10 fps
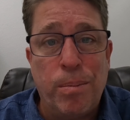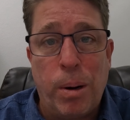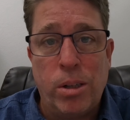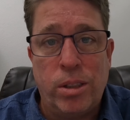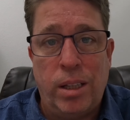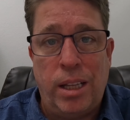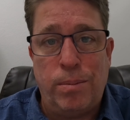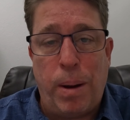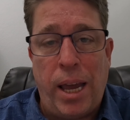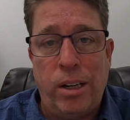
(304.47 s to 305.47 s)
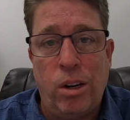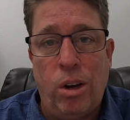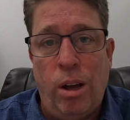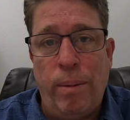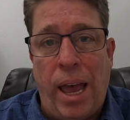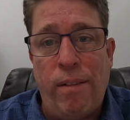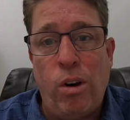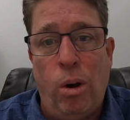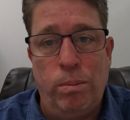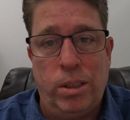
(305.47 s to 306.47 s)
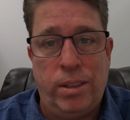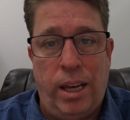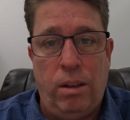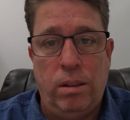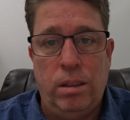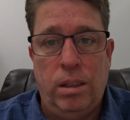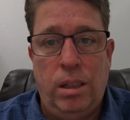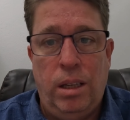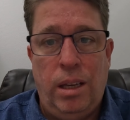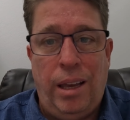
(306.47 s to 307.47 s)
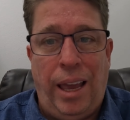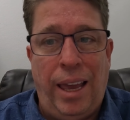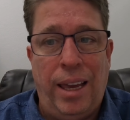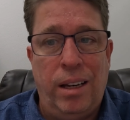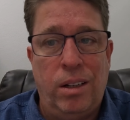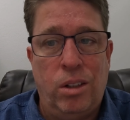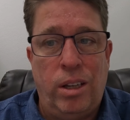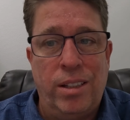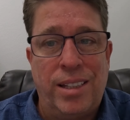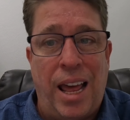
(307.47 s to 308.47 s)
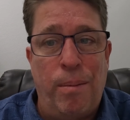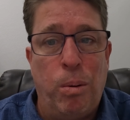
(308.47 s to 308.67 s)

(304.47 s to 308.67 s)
the person that's buying your home have a home to sell? And is that